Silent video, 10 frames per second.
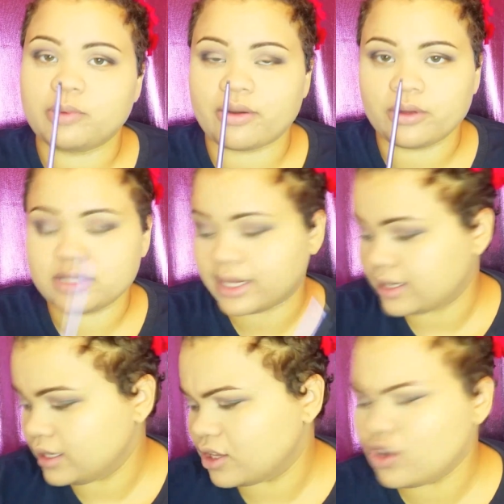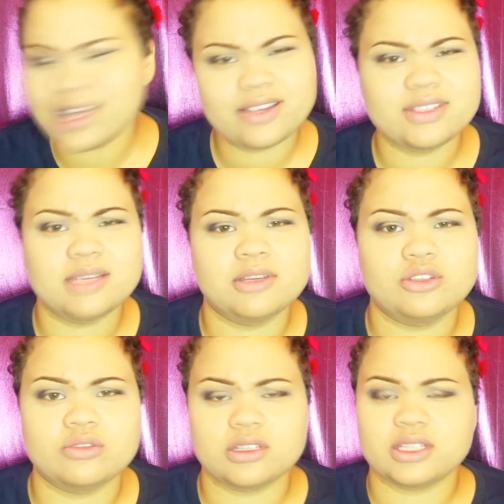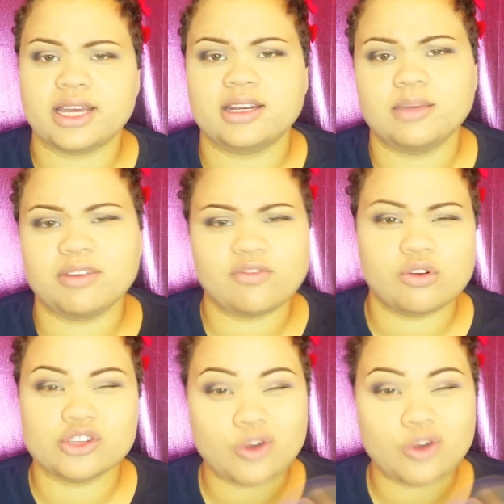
by Real Technique. You guys have seen me do this technique before. It's